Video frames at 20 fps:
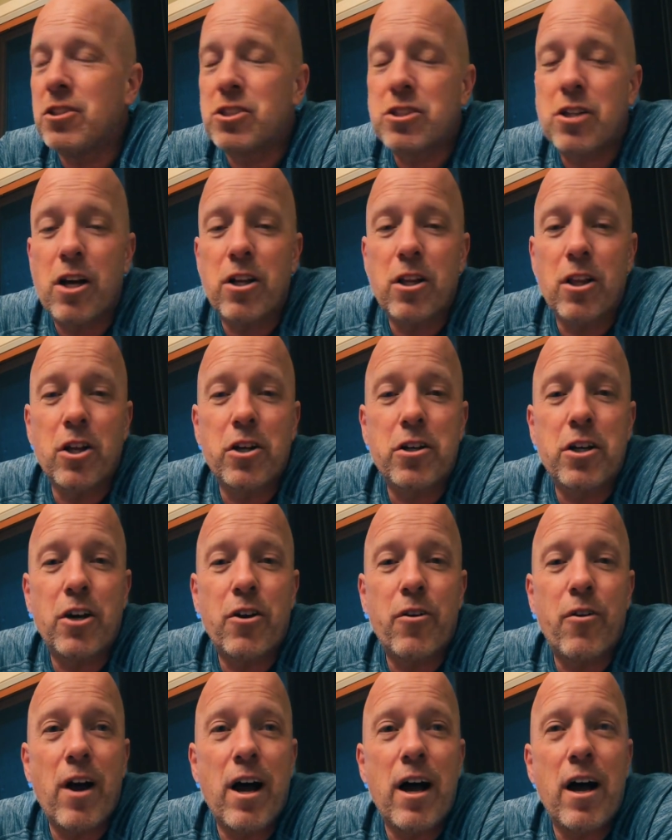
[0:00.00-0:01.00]
And then you start
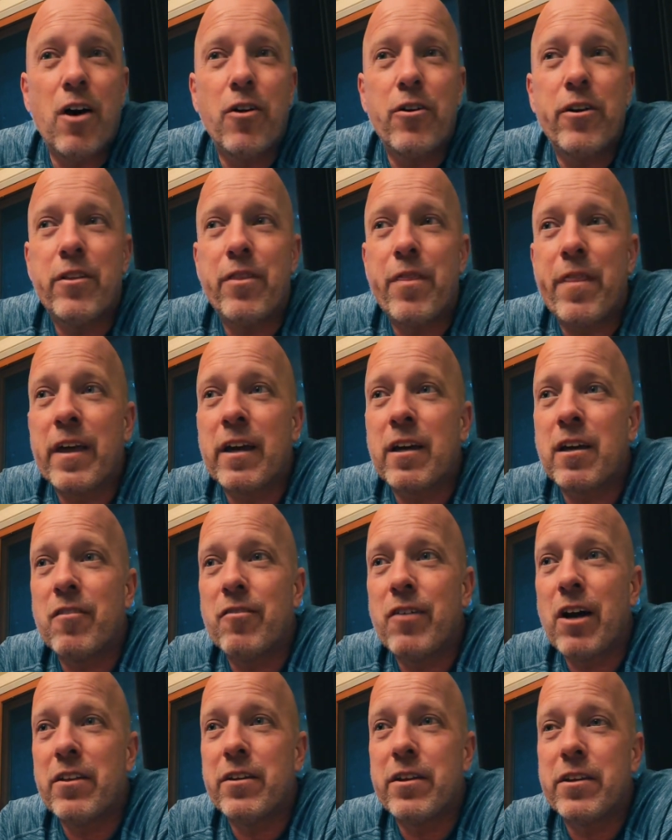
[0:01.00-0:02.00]
looking around and
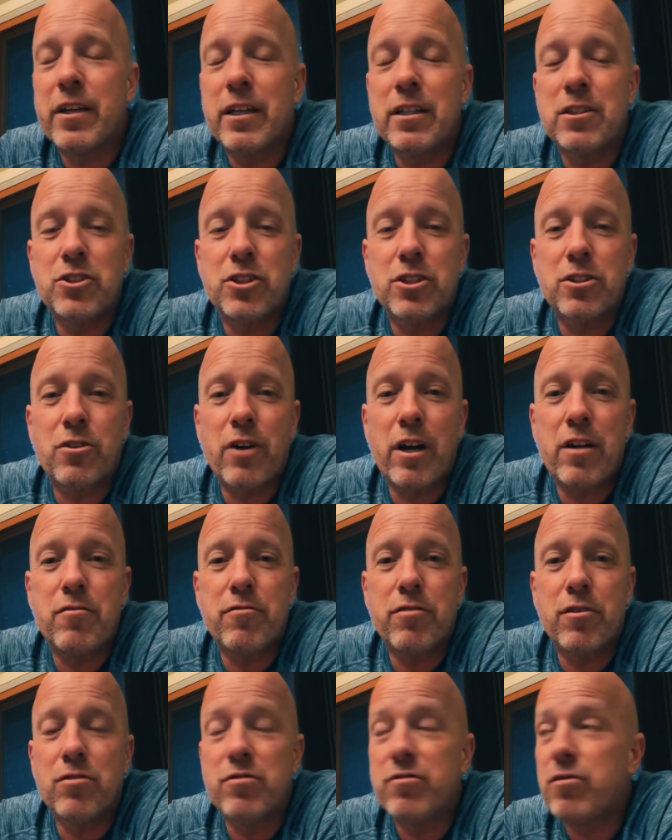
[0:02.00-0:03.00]
thinking of other things you're
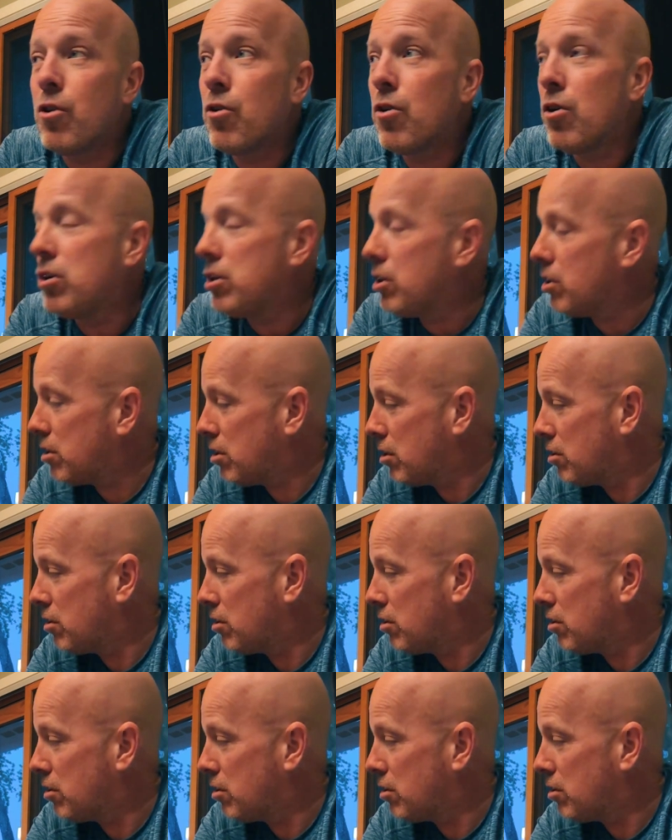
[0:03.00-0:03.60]
grateful for.